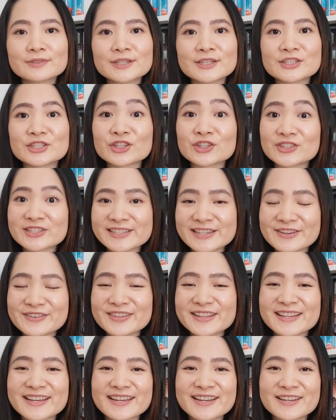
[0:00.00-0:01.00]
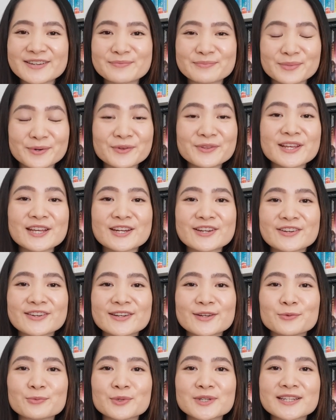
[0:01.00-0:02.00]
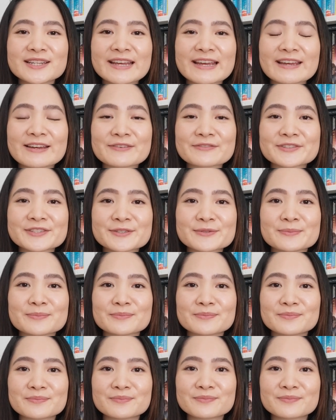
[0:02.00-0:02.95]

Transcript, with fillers: It turns out that both Harry and Wyn have some